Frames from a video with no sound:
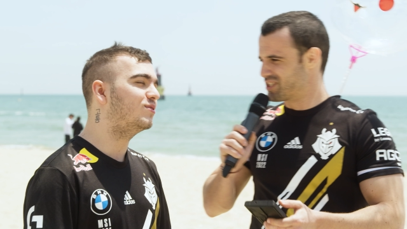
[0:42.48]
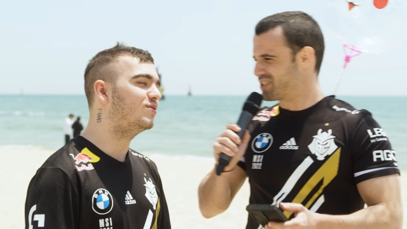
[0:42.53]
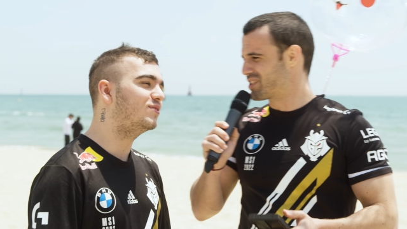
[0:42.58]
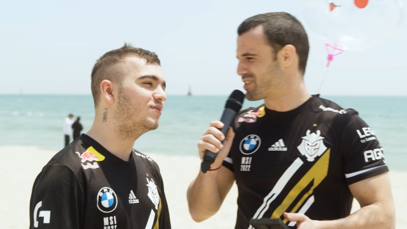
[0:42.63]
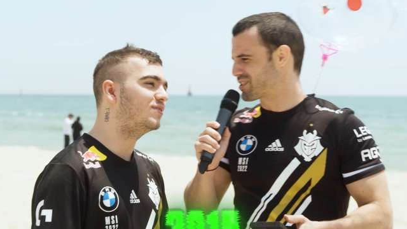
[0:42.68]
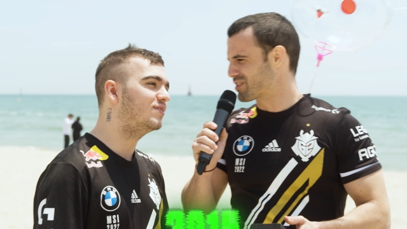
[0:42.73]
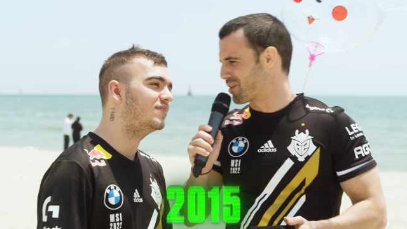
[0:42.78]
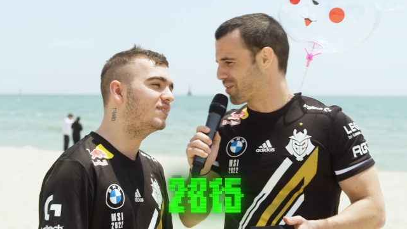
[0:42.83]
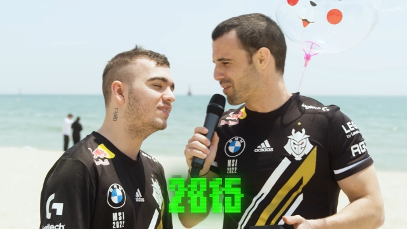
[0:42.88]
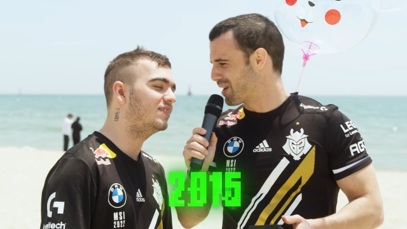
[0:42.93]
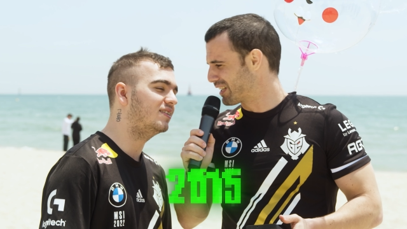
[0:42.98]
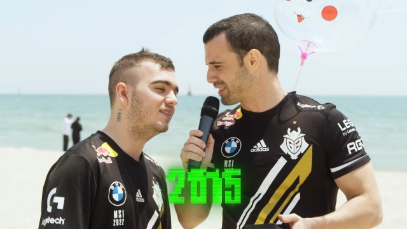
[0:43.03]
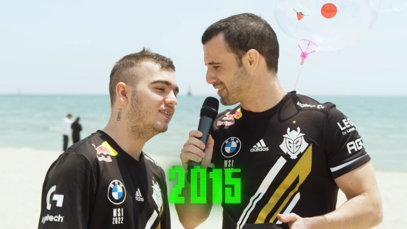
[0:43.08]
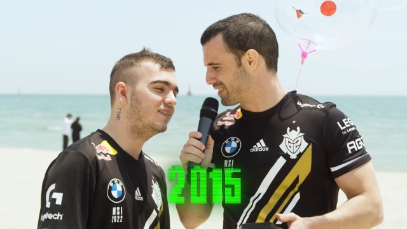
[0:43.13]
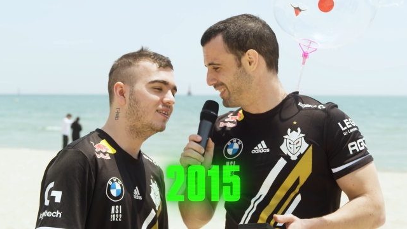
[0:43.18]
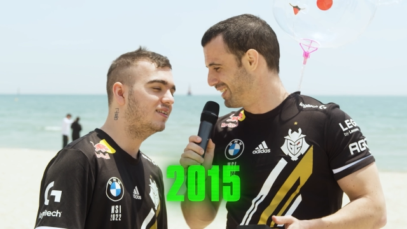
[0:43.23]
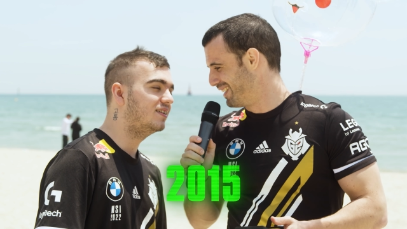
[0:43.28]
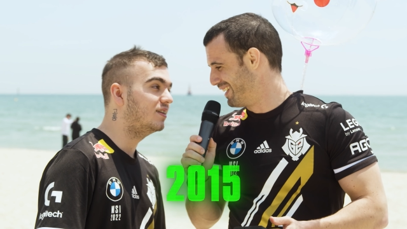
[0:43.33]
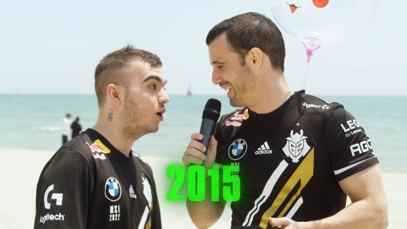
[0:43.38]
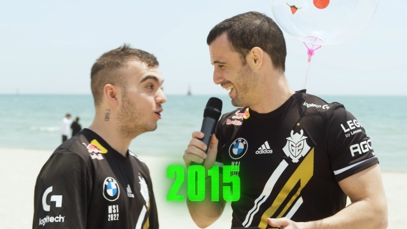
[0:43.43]
Speaker 1: This is correct.
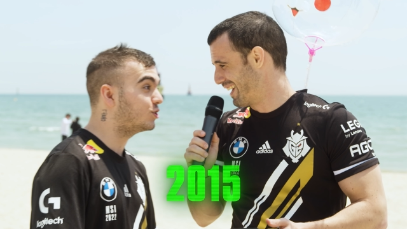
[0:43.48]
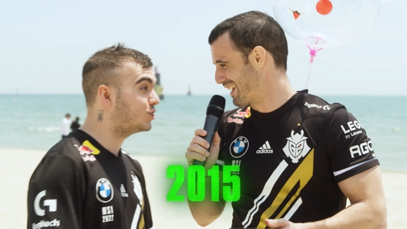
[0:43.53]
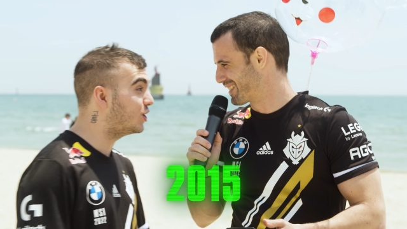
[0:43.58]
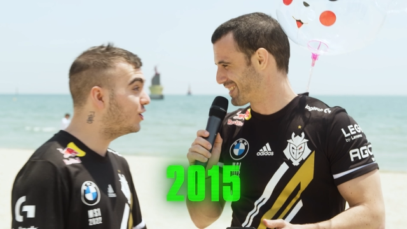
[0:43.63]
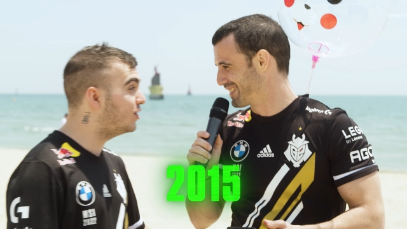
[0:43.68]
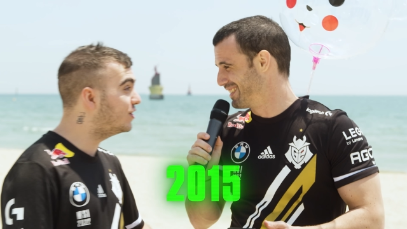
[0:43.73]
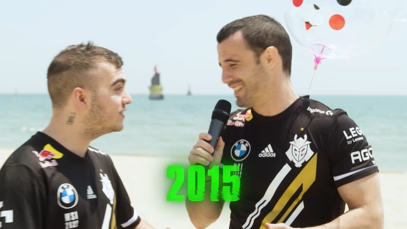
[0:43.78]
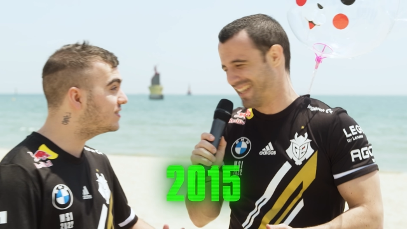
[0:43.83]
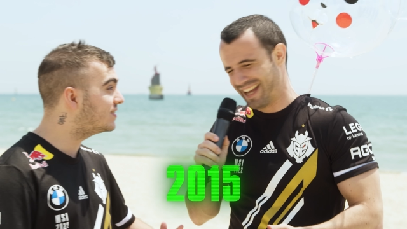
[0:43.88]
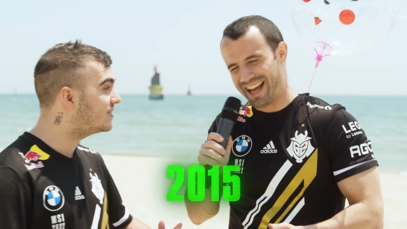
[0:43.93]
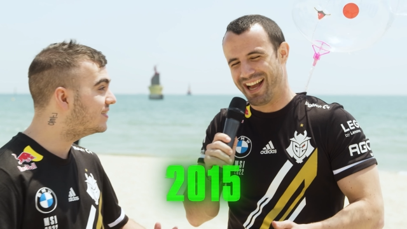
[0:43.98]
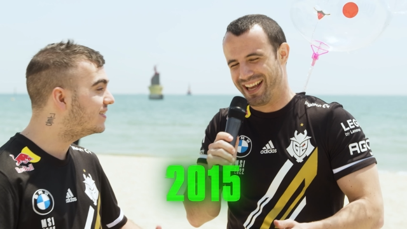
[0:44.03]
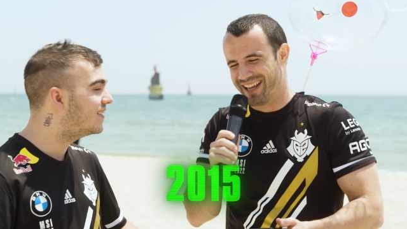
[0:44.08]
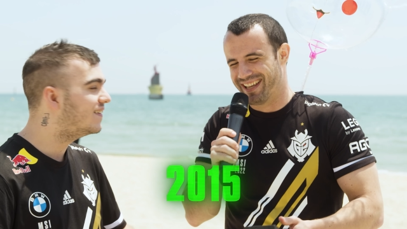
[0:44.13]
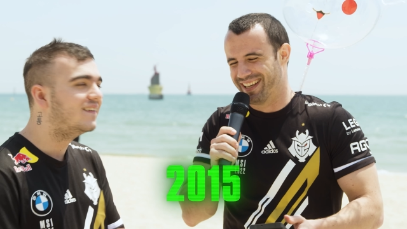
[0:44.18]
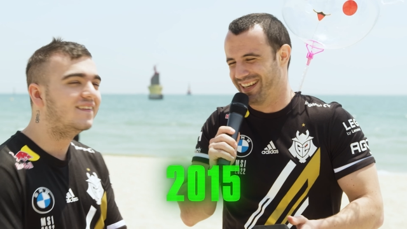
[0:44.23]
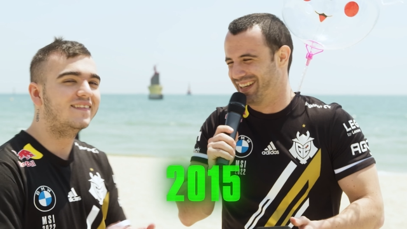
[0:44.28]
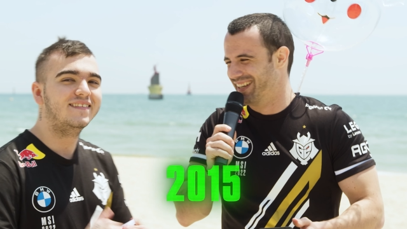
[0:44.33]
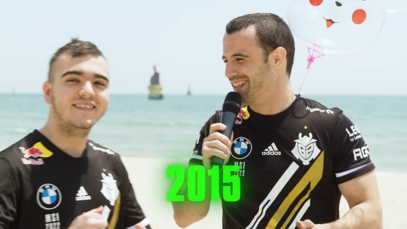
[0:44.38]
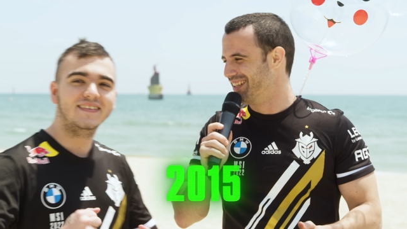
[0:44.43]

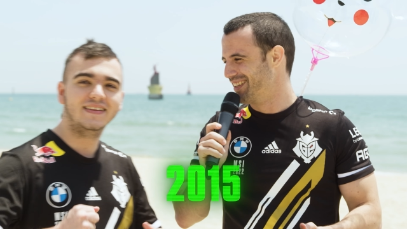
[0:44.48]
Yeah.